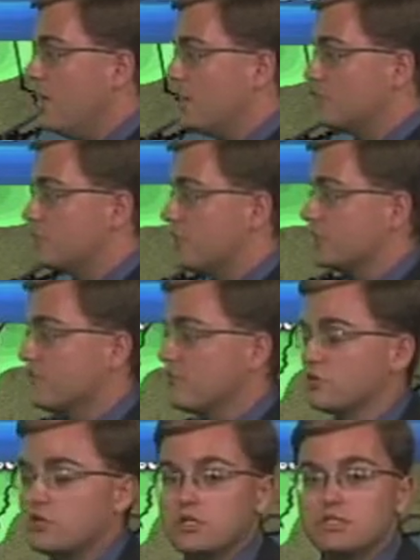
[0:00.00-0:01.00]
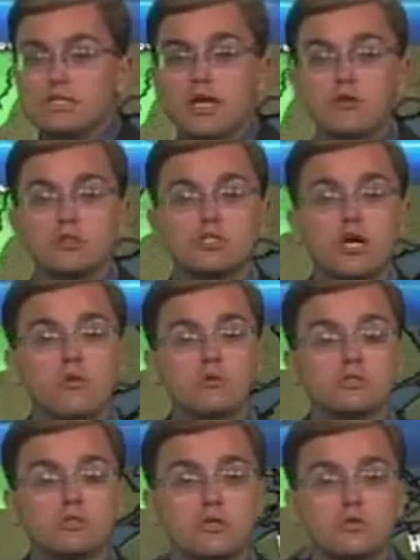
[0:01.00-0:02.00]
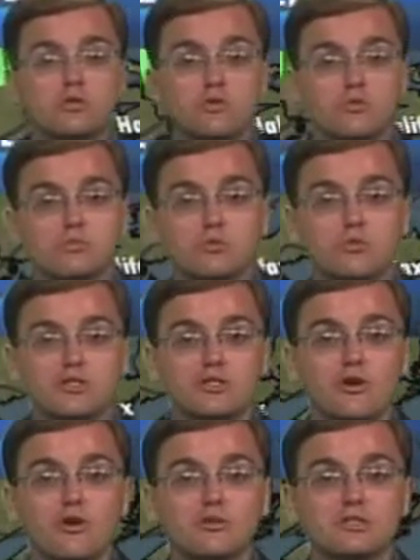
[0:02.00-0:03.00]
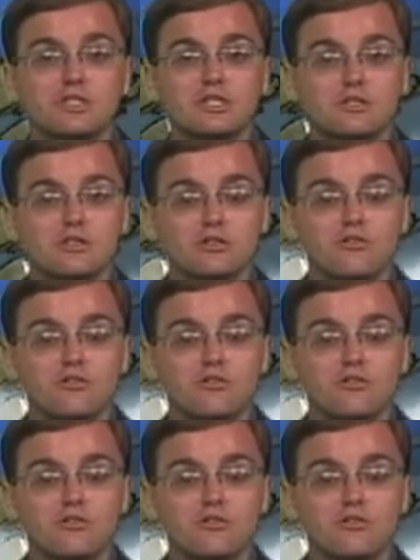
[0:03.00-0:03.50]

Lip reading: the chance for scattered showers and thunderstorms returns into the